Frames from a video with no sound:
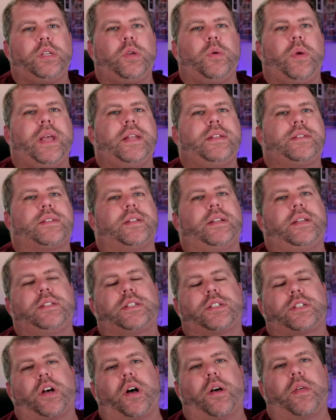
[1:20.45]
You instantly
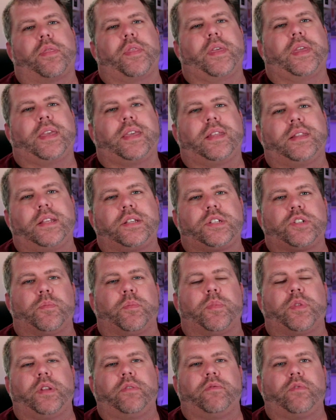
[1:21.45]
start thinking there's
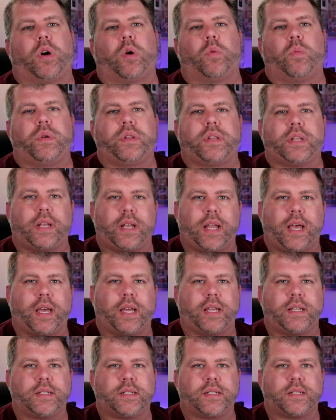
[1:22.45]
something wrong with the
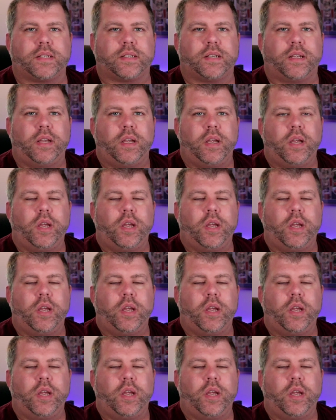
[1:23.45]
lights.